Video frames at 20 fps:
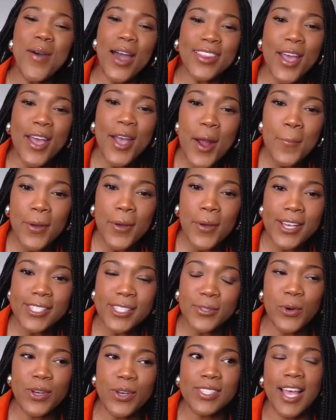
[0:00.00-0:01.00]
My
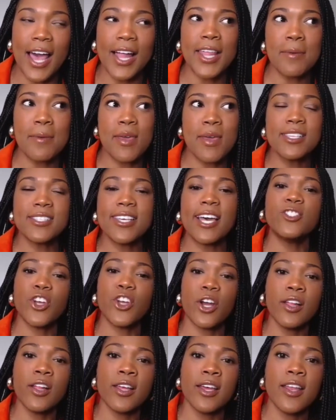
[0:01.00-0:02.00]
therapist was telling me, he's like,
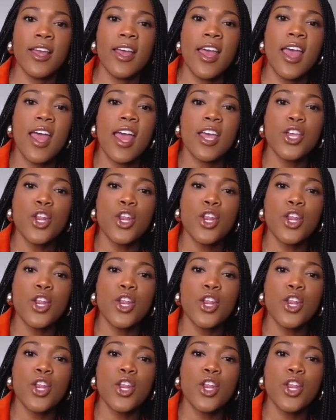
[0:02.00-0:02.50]
Geralyn,